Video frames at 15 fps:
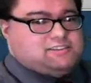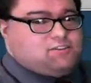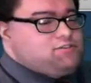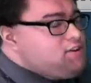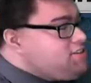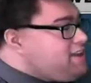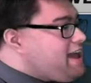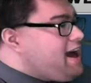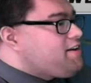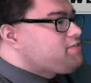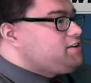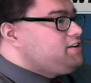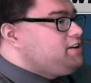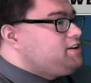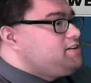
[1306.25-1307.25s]
So through the
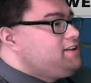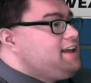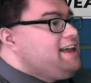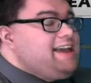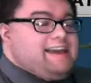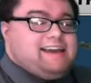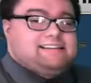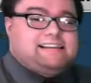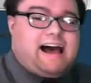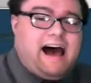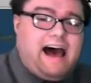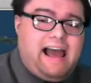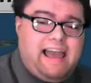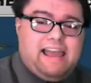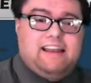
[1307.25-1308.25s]
afternoon, it's
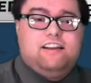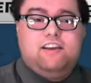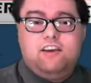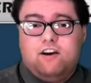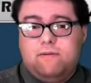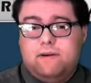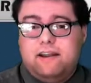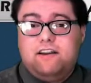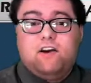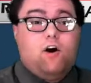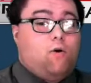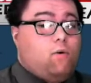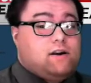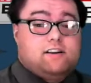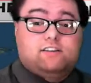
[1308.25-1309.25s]
hot and humid.
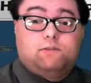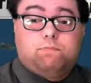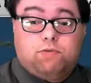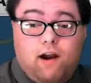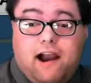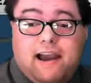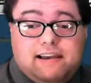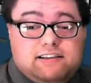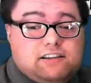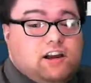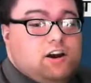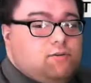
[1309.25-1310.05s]
What a surprise.